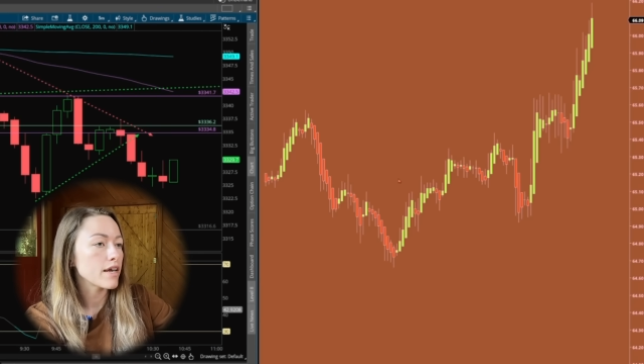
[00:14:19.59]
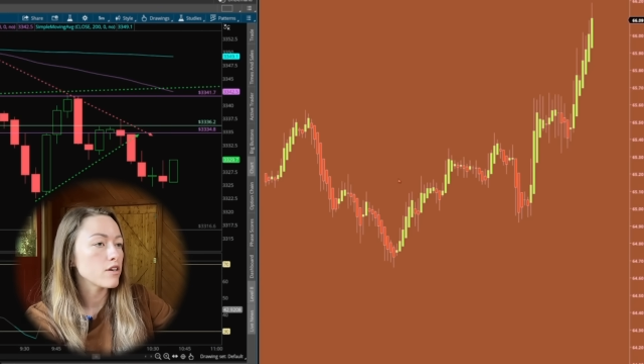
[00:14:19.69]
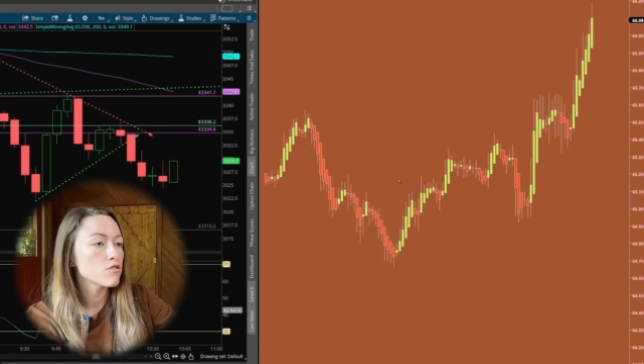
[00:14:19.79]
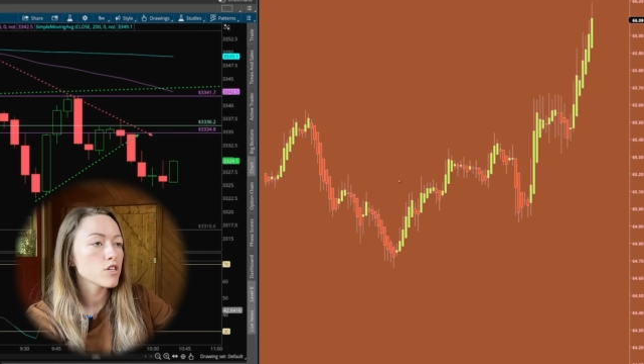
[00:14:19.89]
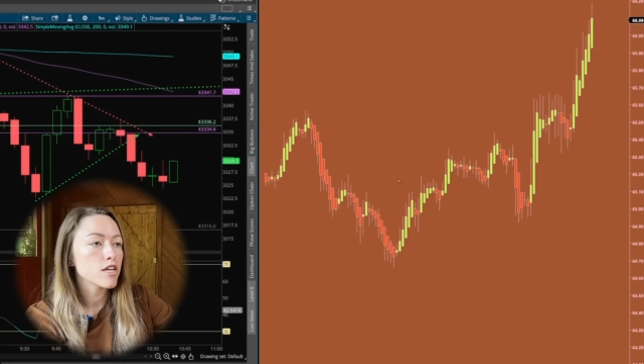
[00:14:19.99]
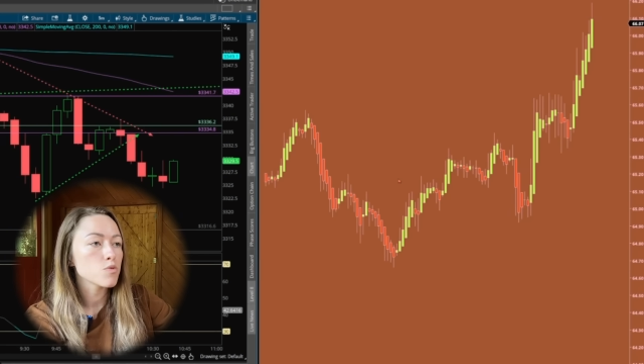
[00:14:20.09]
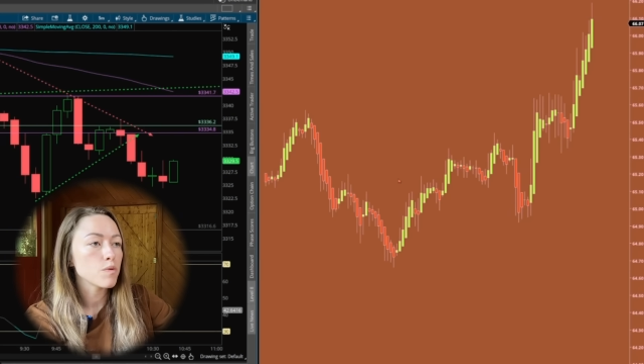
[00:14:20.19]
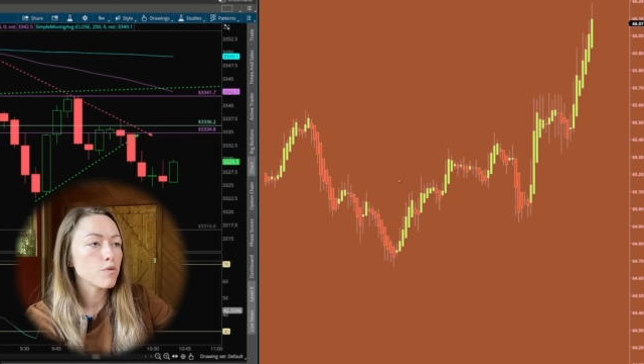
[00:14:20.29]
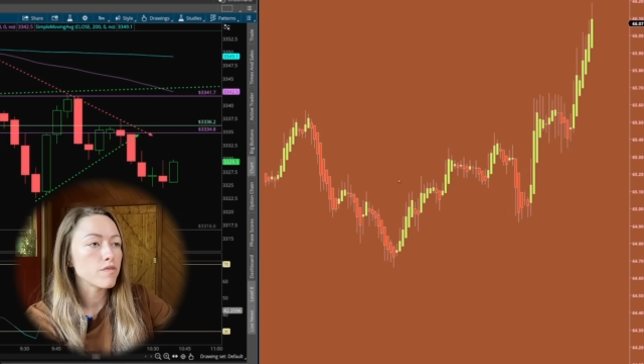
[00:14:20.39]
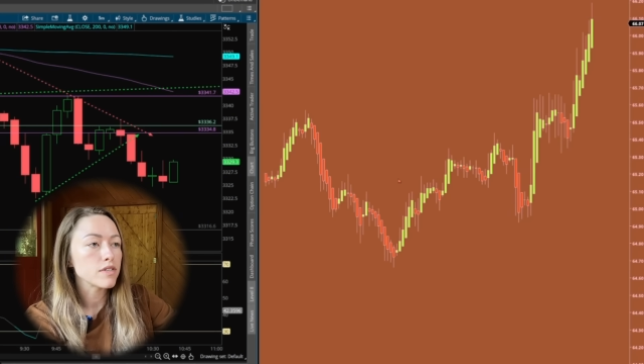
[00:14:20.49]
Usually as we
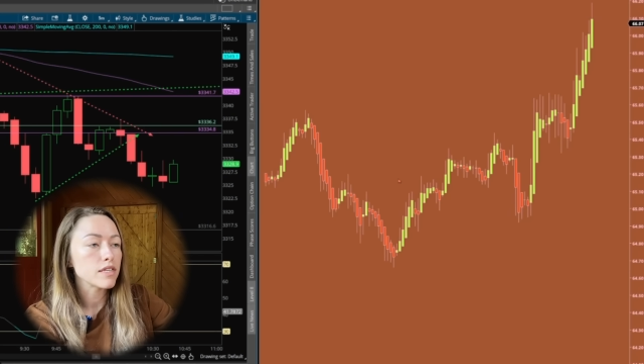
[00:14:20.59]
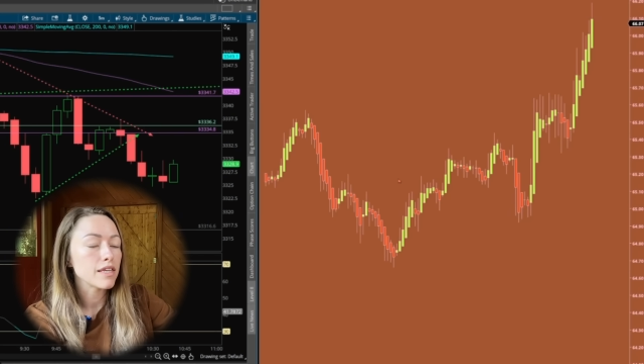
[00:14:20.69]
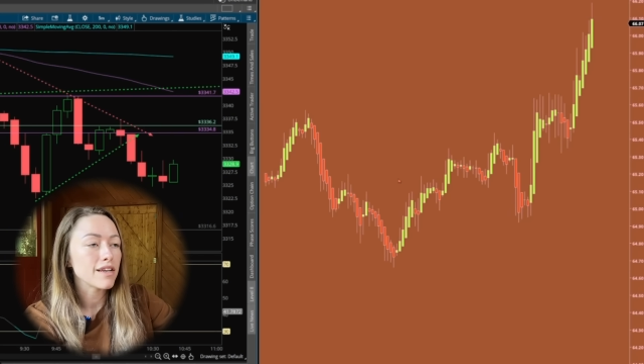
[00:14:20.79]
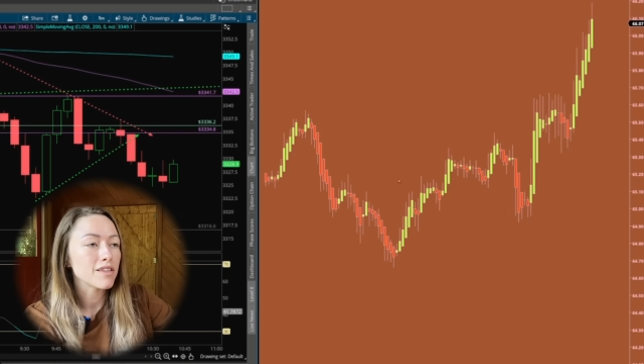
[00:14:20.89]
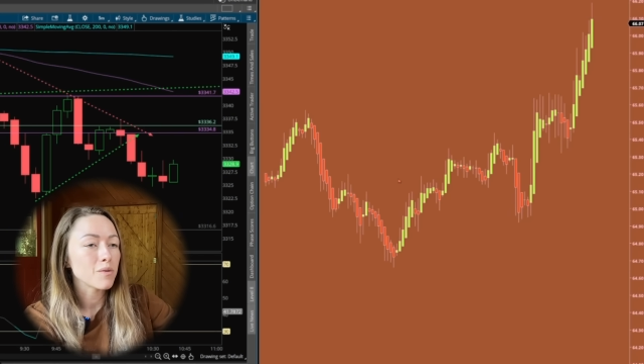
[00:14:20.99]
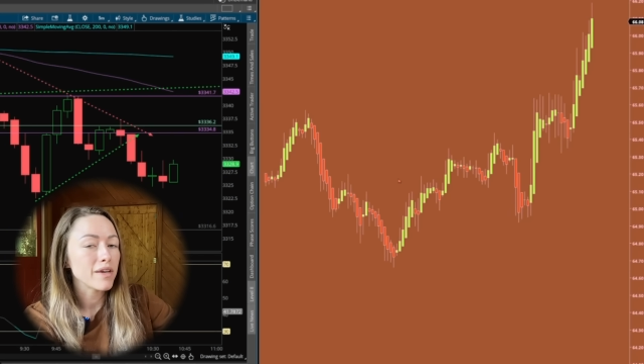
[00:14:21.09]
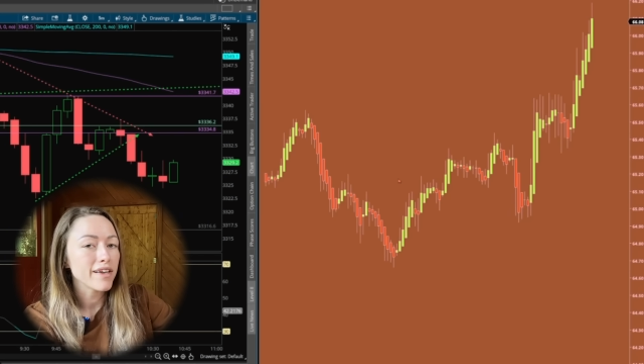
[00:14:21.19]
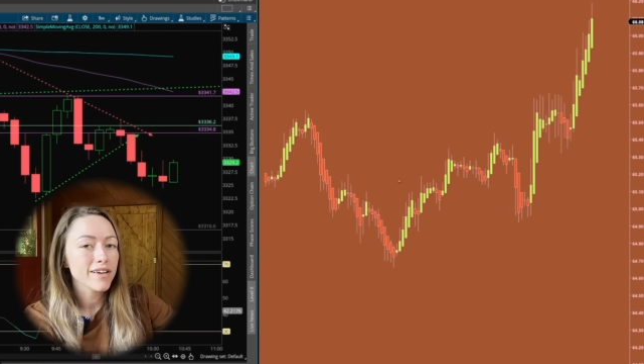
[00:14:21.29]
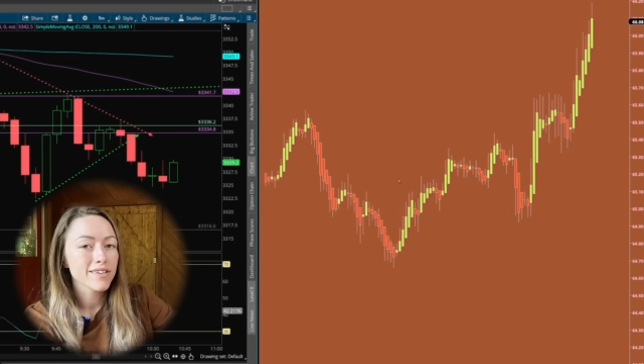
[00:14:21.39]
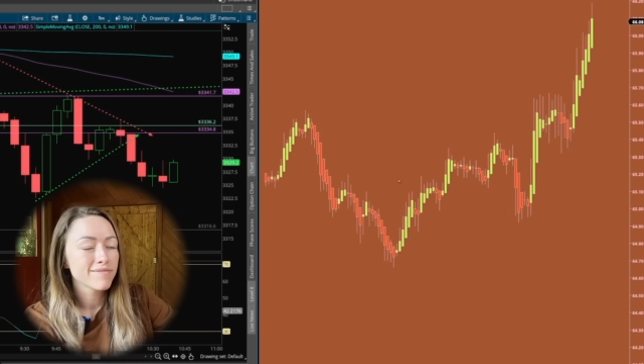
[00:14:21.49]
move into the end of the
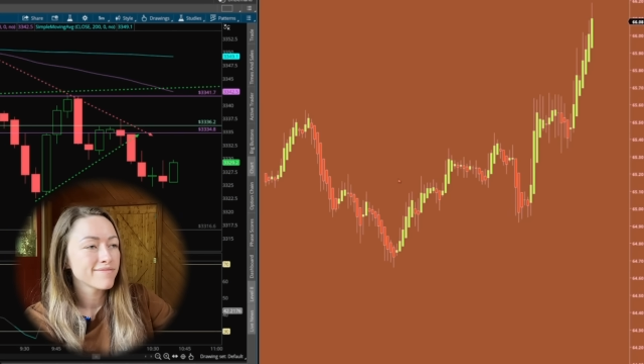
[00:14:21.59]
week,